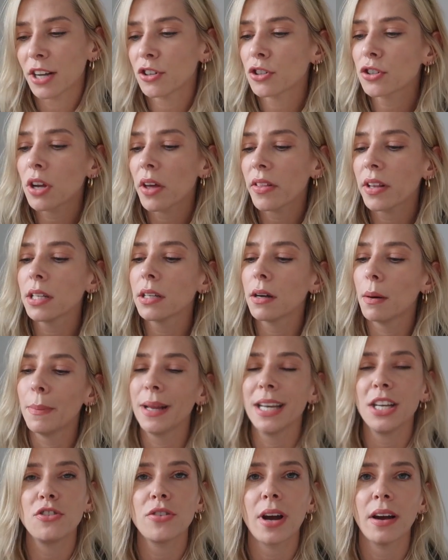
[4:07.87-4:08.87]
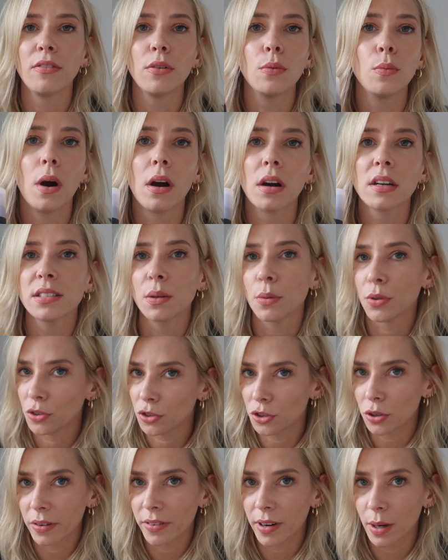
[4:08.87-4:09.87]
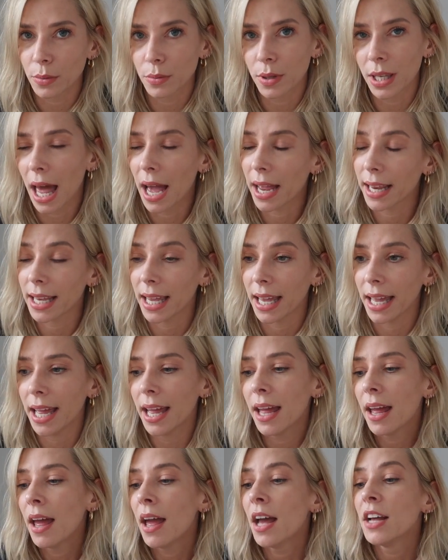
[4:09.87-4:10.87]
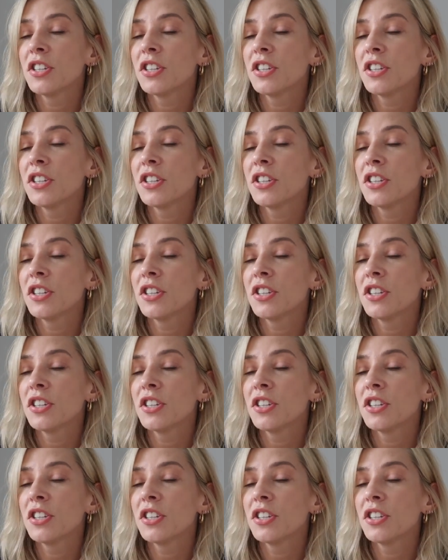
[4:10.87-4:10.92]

I just got the little mini travel one because I wasn't sure if I would like it.